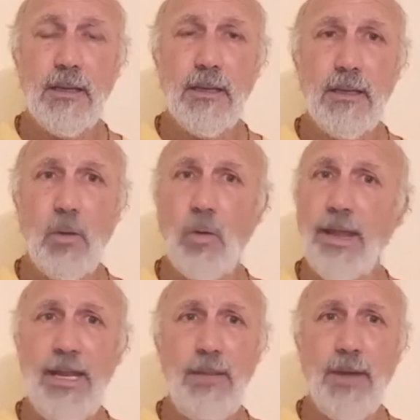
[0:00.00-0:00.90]
Or
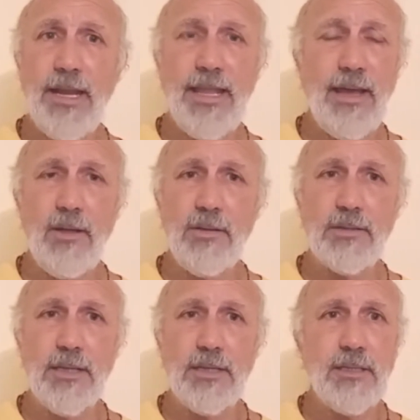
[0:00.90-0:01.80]
anybody
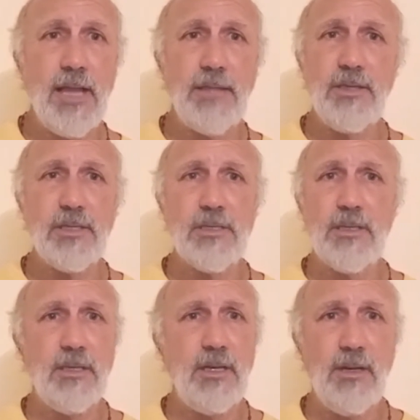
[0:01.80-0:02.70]
else. It's not just,
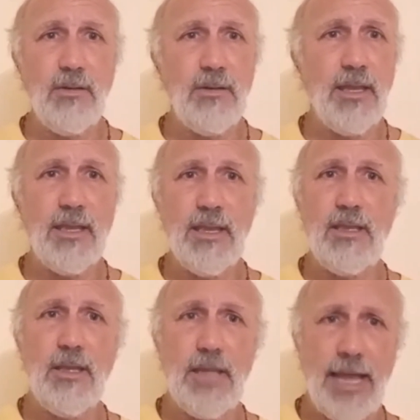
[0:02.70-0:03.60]

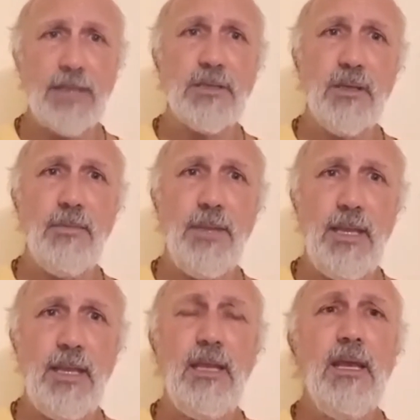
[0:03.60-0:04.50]
it has to
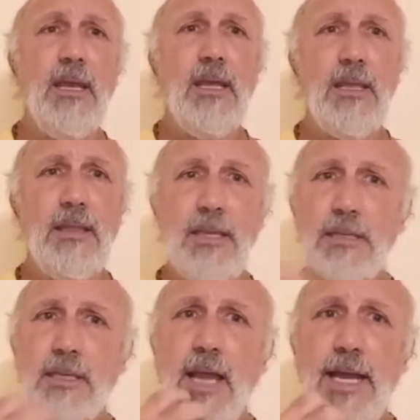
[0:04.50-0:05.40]
be
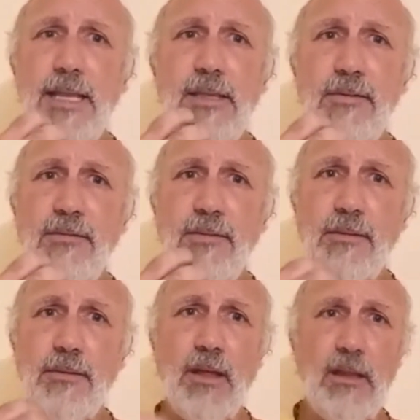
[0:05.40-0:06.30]
this kind of
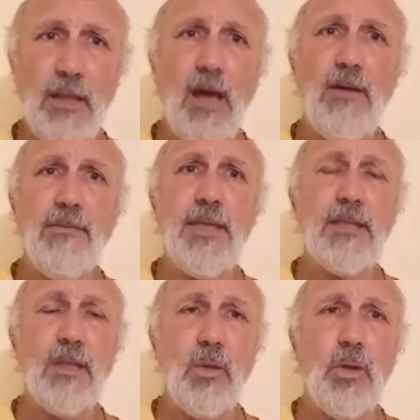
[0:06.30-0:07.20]
love that
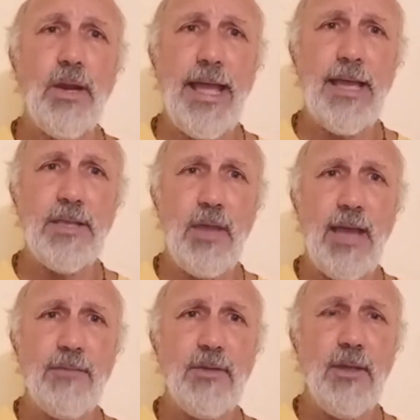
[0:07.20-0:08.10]
the Lord has. You
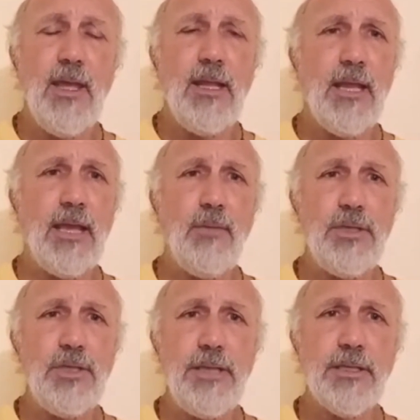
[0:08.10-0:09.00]
have to, like
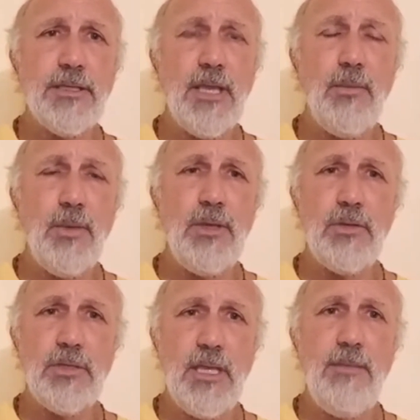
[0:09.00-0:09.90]
when Jesus said, when you
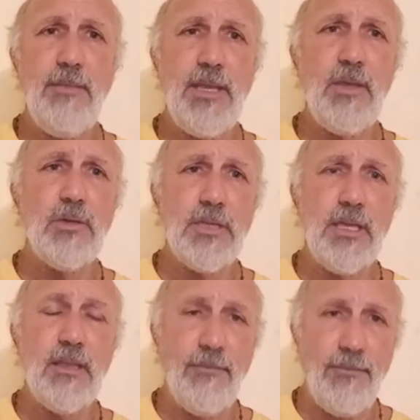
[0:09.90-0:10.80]
see me, you
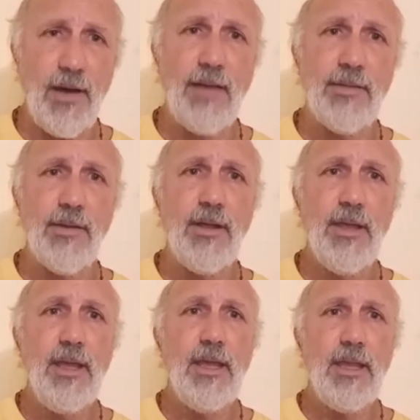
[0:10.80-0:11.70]
see the Father.
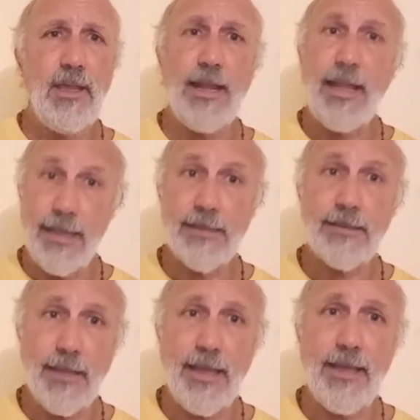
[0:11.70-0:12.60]
It is
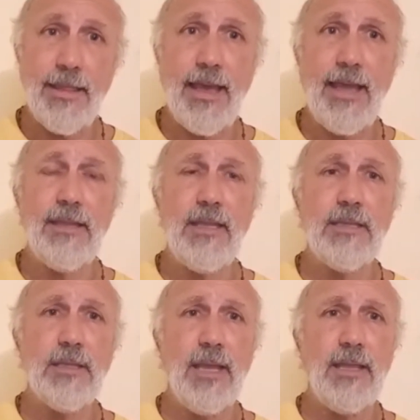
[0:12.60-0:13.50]
like that.
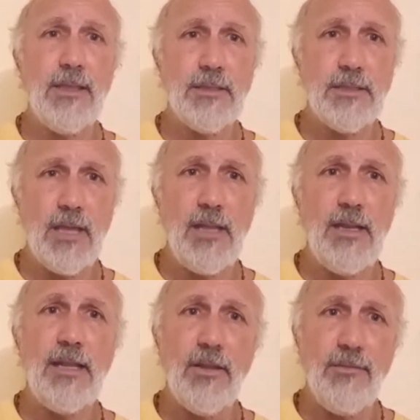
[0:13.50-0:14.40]
It's like the Son
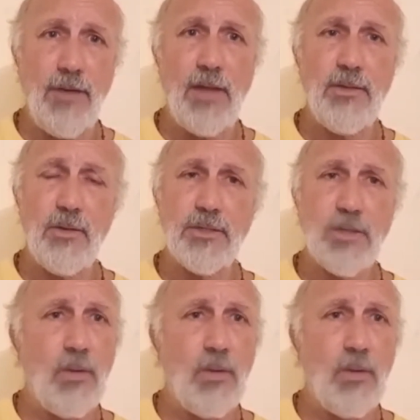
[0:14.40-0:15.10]
and the Father are so